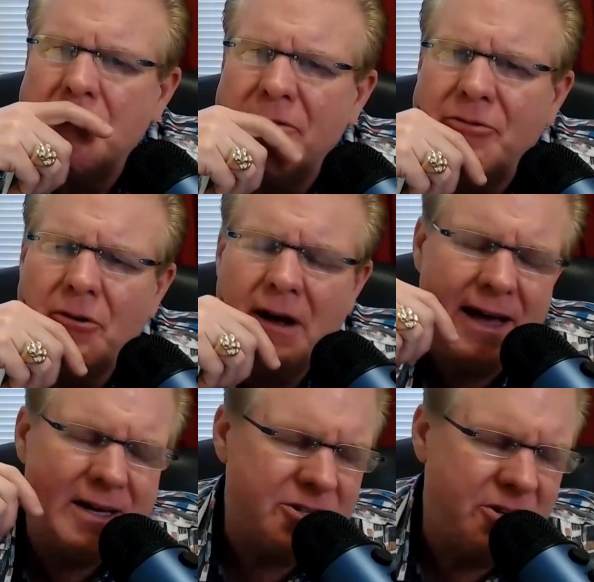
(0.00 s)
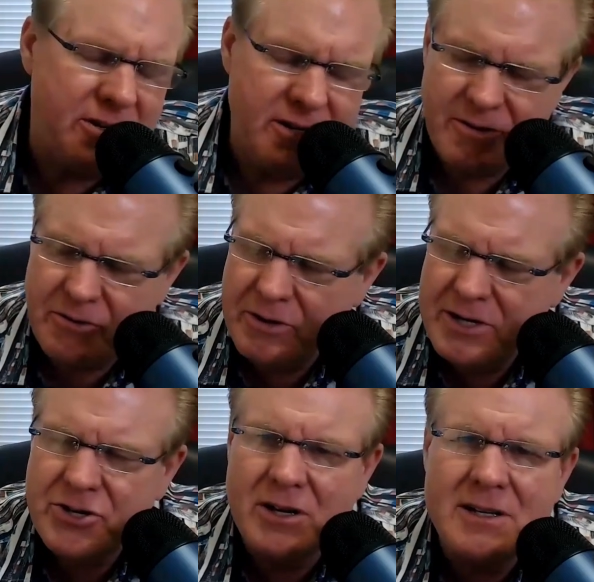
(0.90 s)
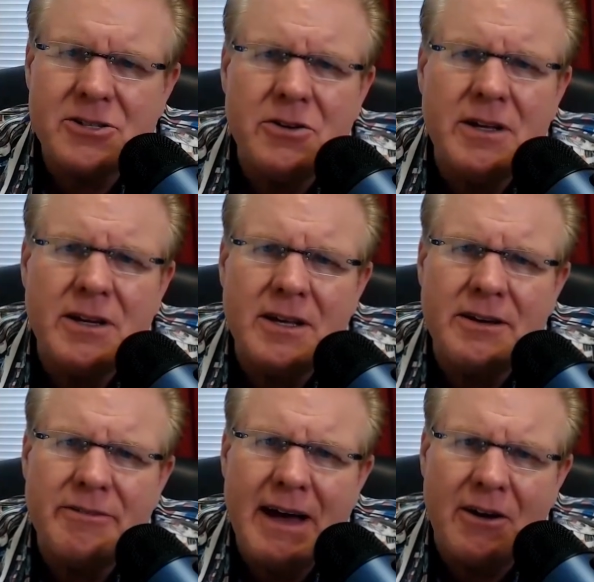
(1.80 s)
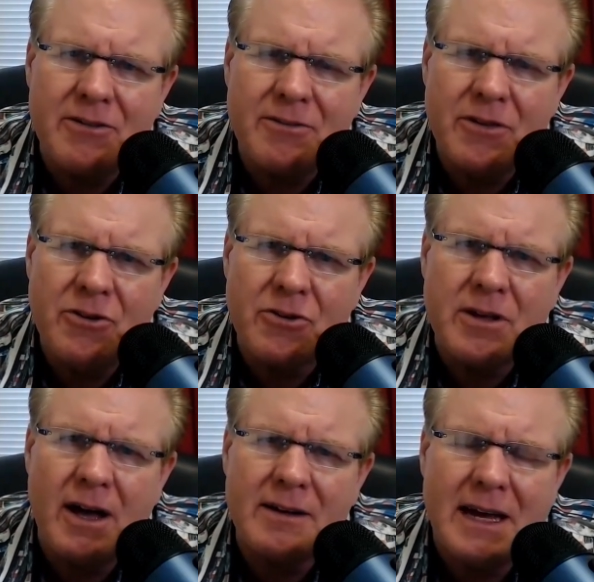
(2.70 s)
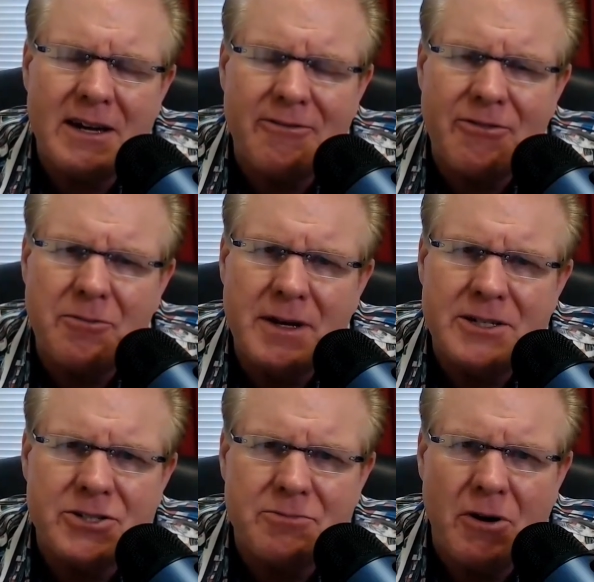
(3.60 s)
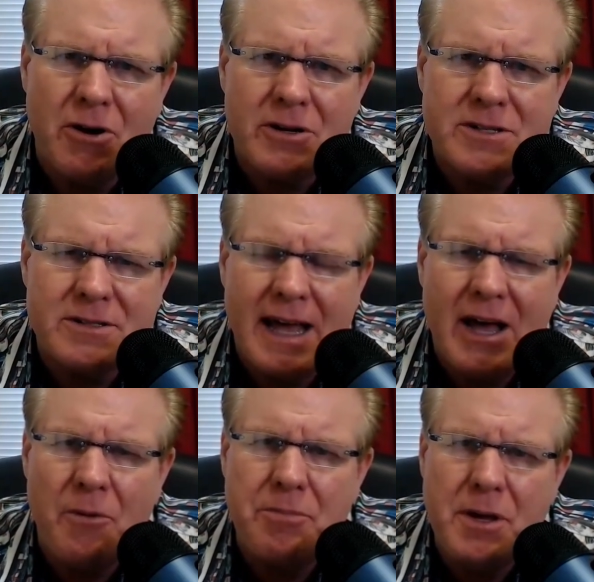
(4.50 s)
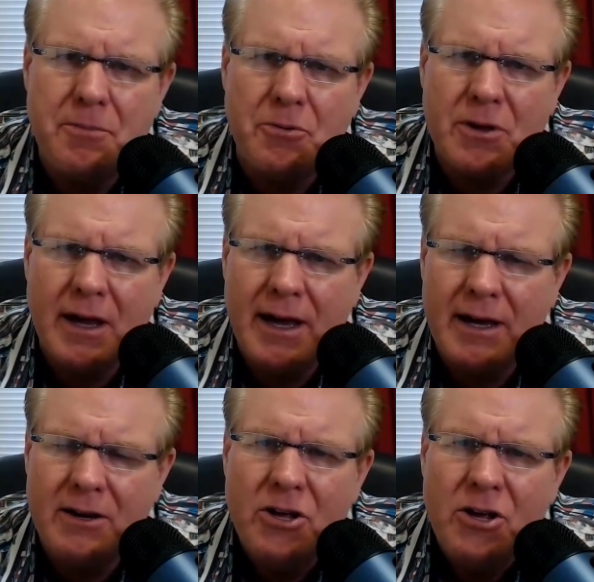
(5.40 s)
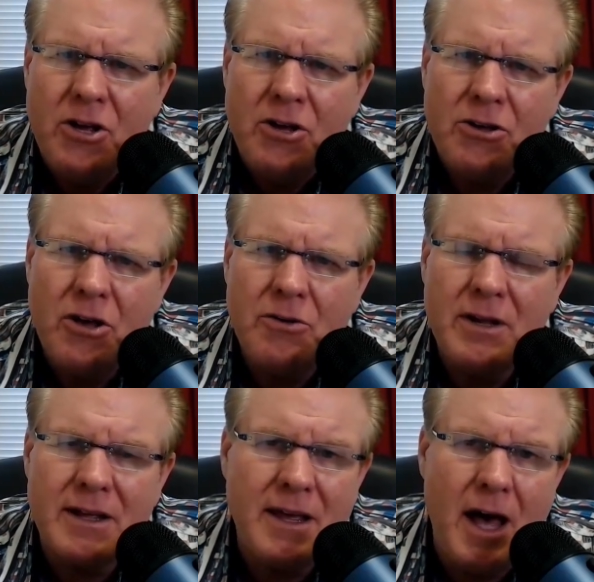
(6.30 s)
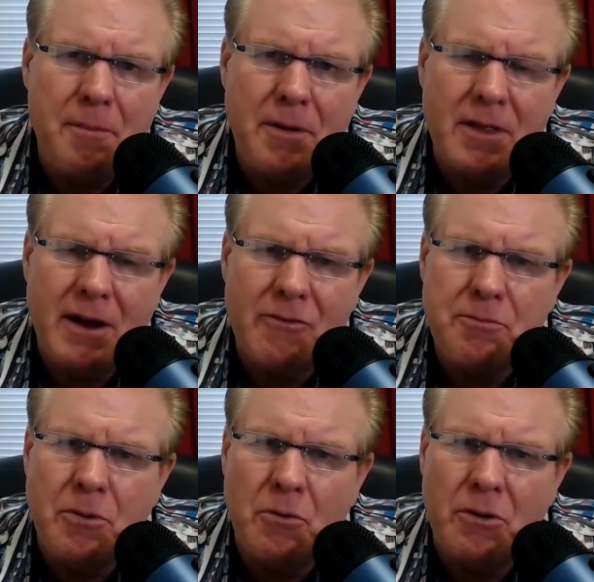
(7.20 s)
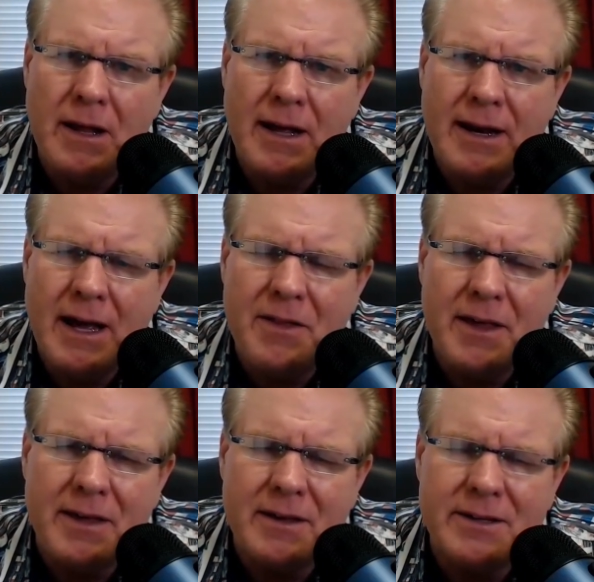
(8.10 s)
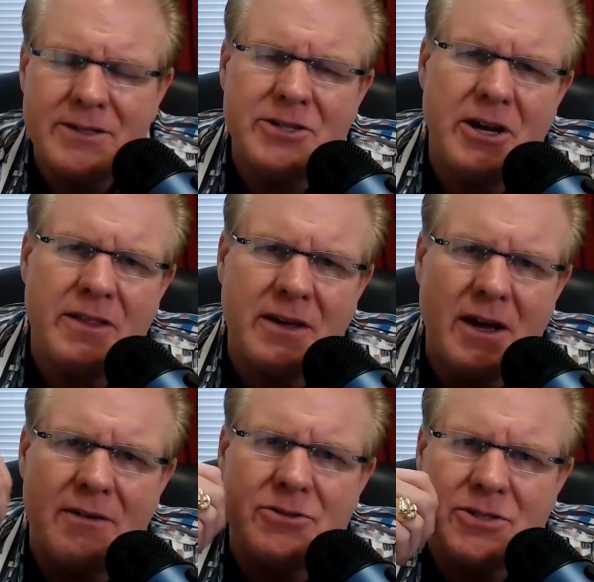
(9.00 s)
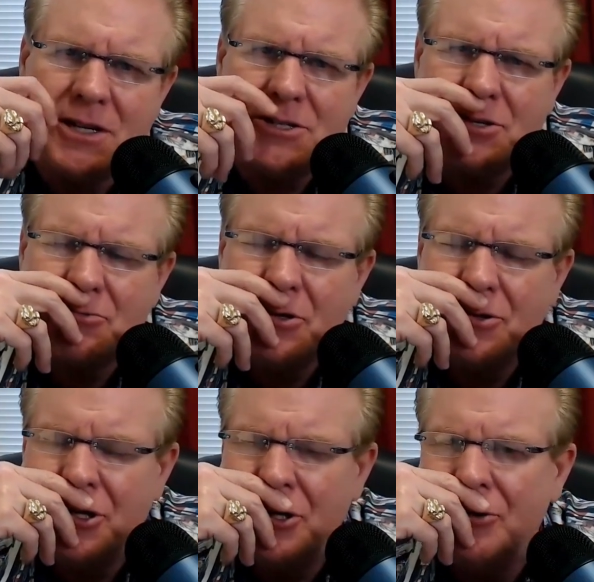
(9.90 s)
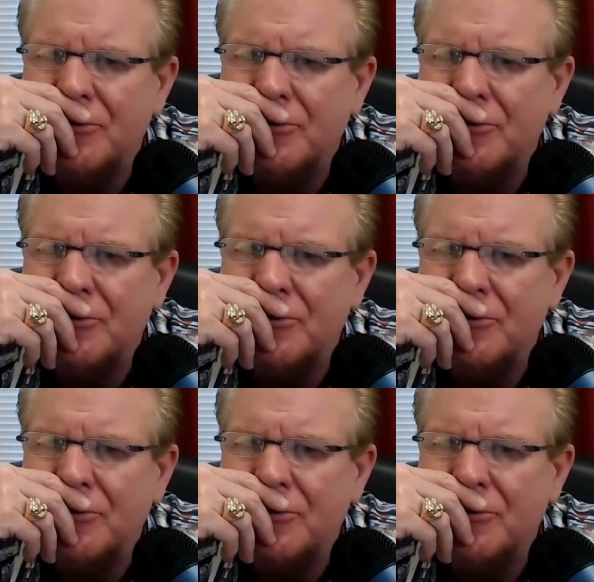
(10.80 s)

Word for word: before I ask you another question, let's go ahead and give out your contact information, Margaret, as to how people can go get a copy of that report and how they can continue the conversation with you.